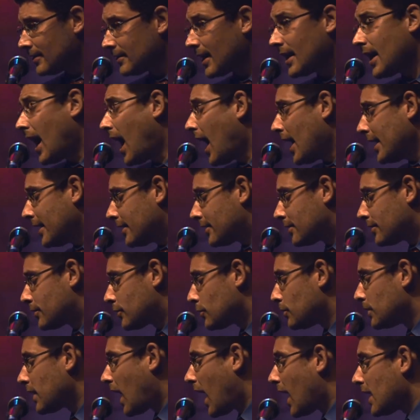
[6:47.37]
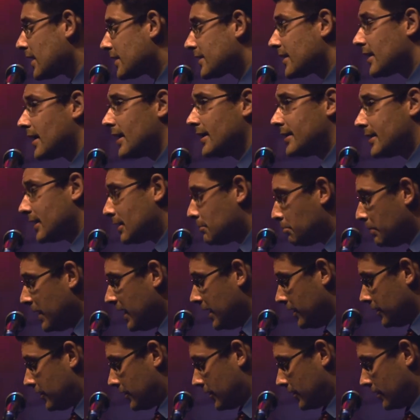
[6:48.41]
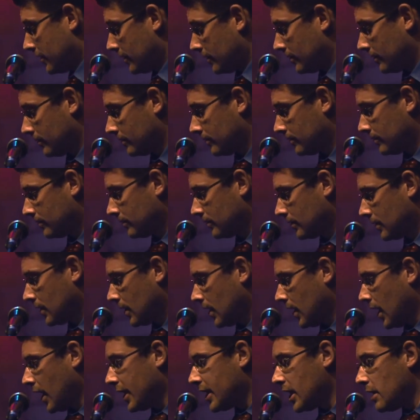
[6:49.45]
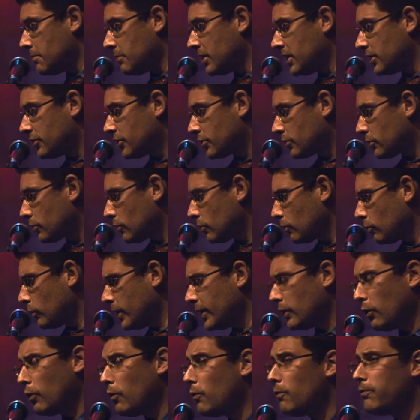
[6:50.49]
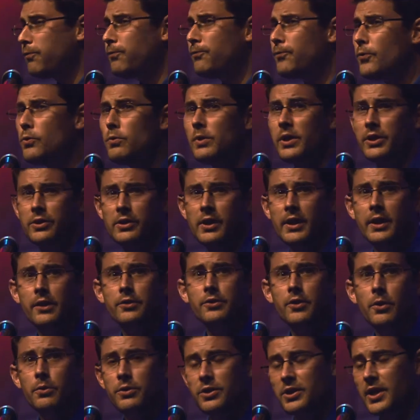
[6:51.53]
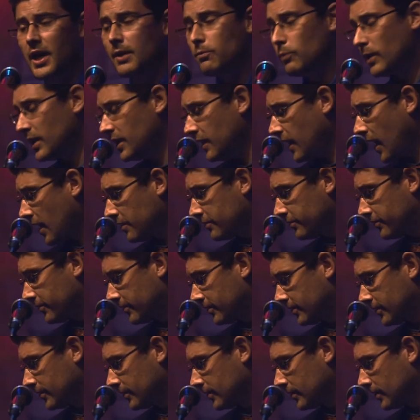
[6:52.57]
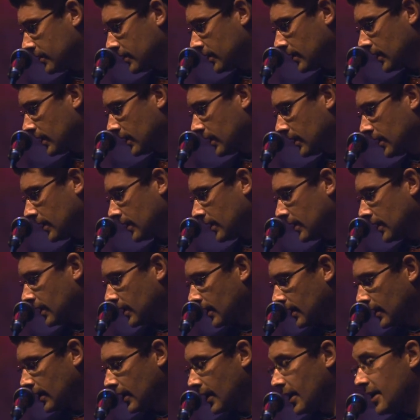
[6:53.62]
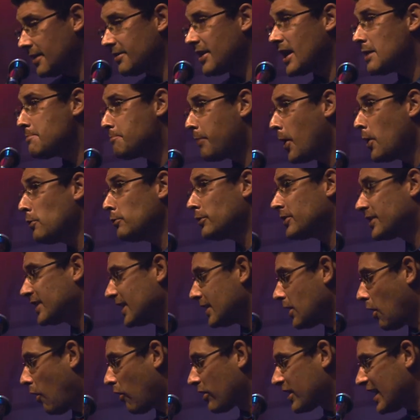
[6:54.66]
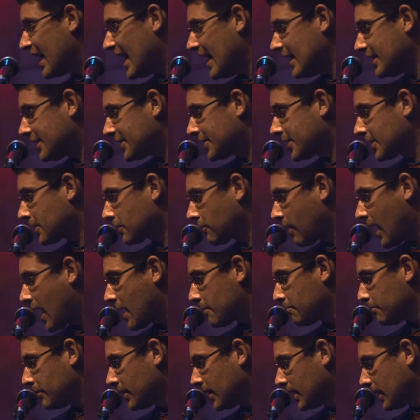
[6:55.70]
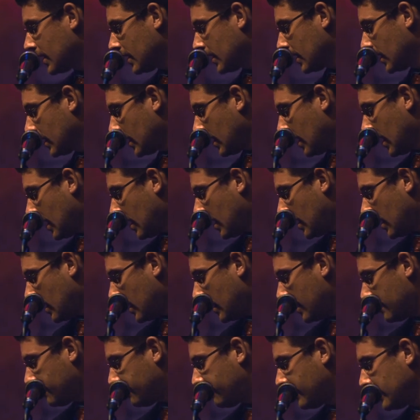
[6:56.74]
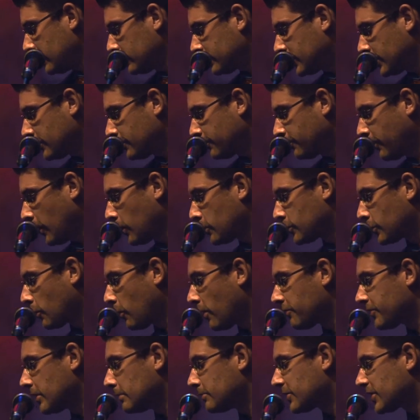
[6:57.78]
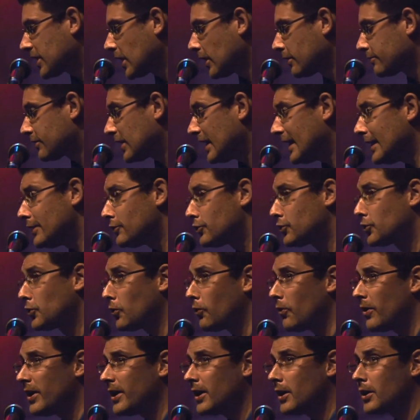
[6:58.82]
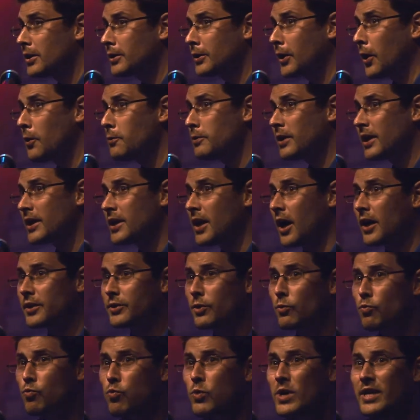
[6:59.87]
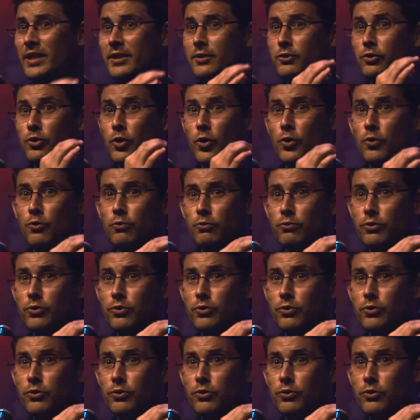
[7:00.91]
They hiked to an isolated beach, an image we all foolishly associate with love. They posted on Instagram a filtered photo of themselves enjoying a coconut with 2